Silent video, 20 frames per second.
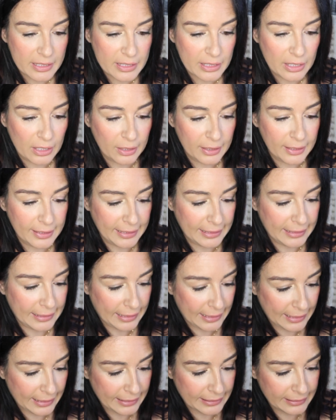not gonna
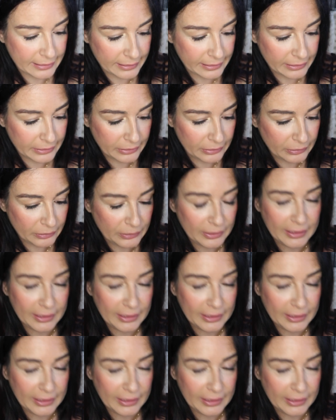lie to you,